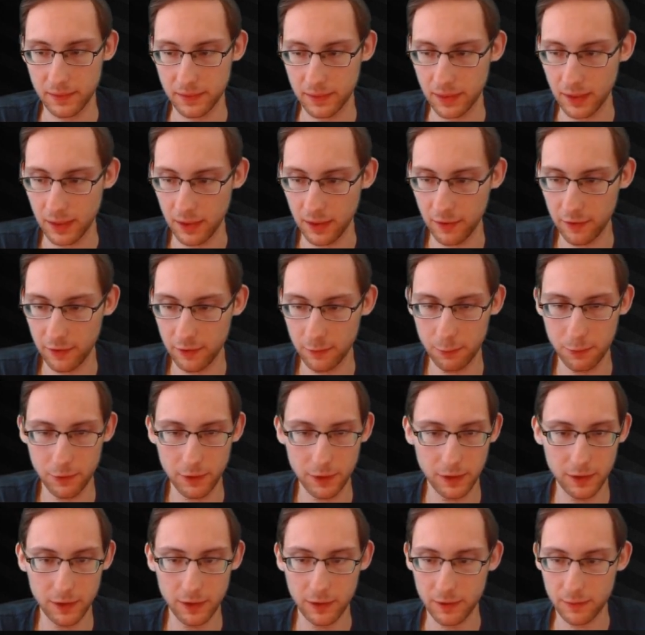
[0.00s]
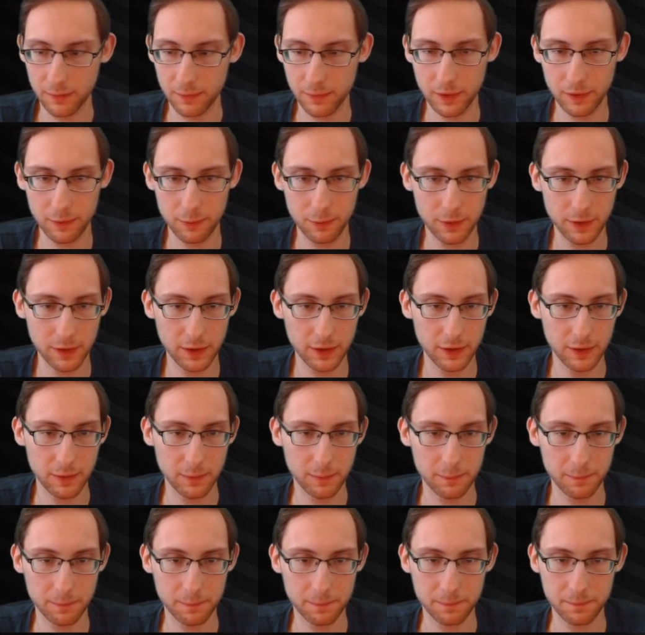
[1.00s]
Yeah, this is pretty good. That's pretty good.
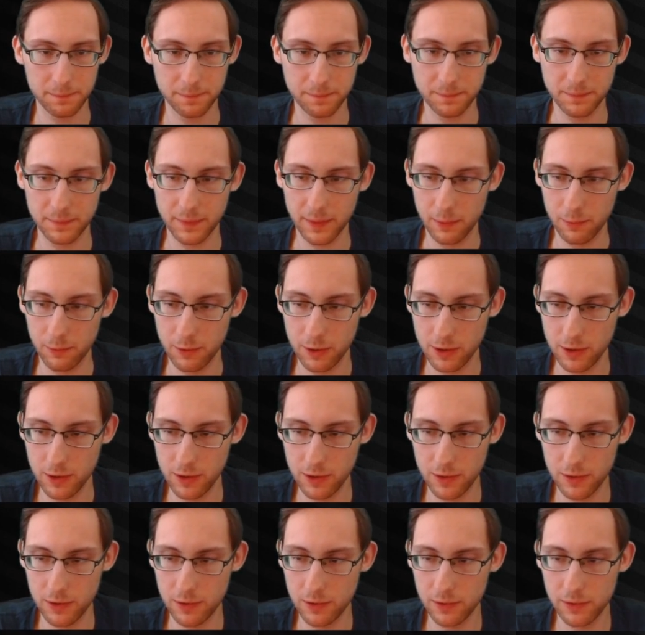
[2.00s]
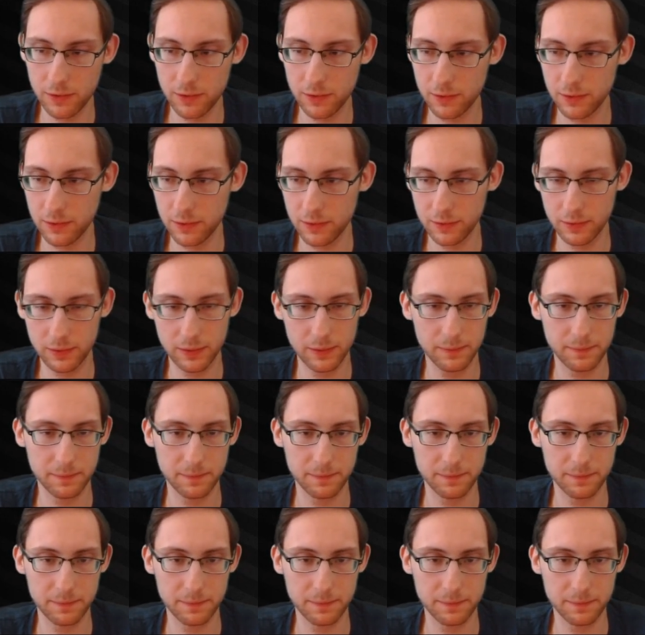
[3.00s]
Woohoo!